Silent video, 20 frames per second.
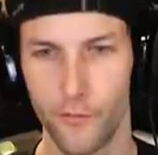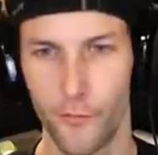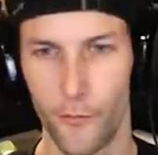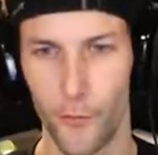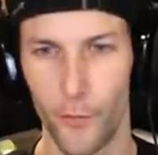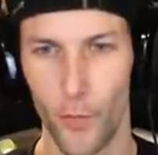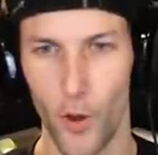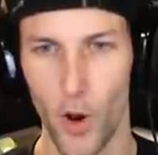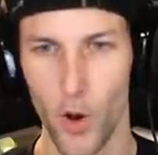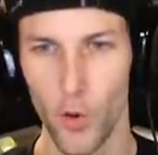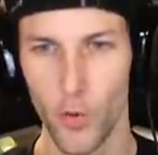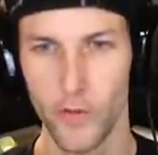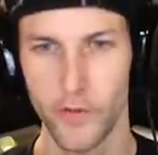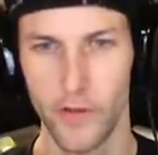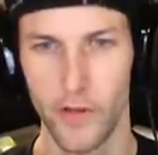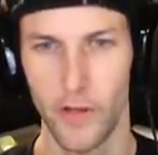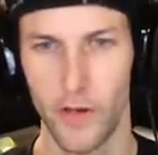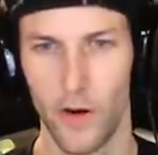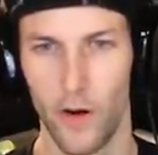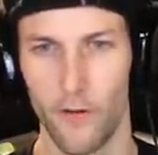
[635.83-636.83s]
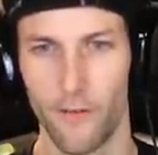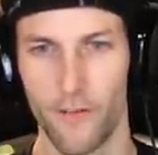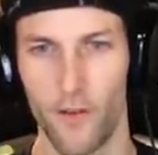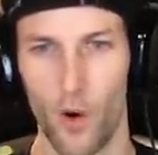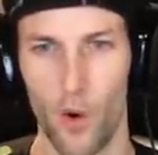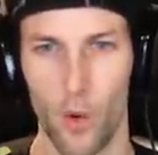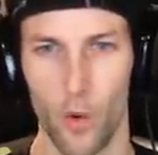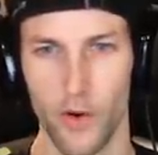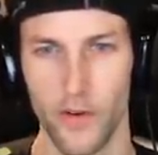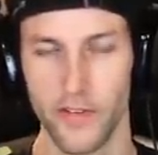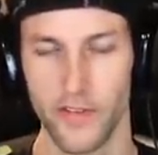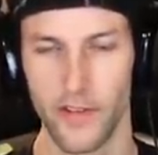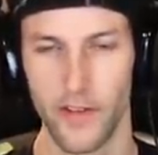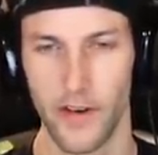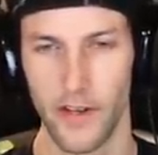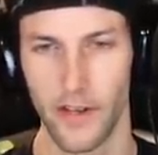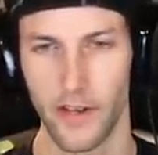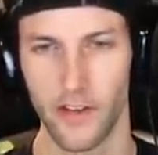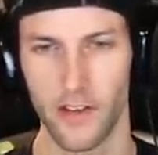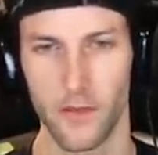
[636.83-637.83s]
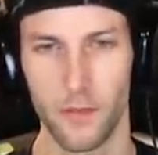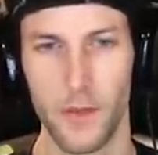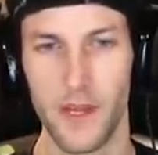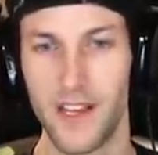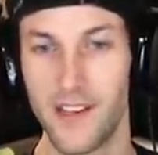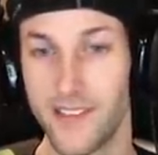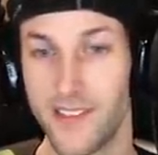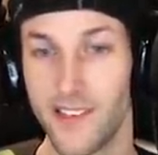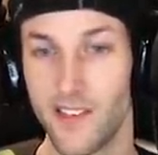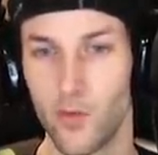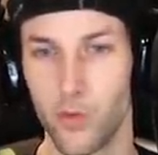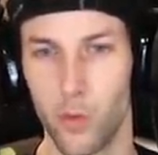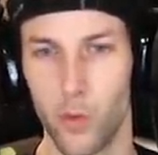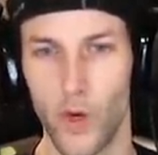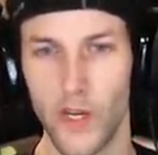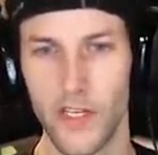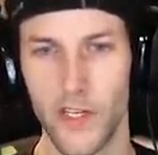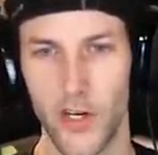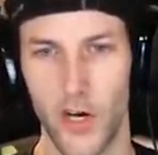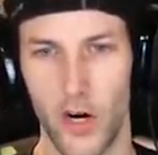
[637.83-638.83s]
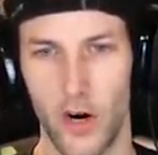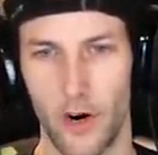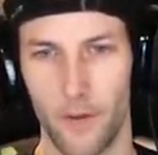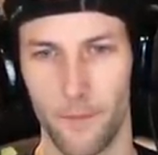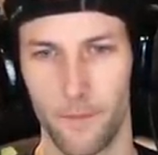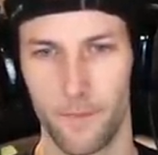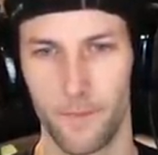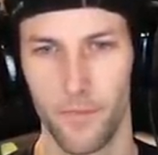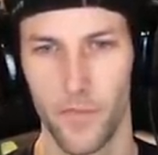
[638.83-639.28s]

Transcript: frozen. Of course it is, because it's winter.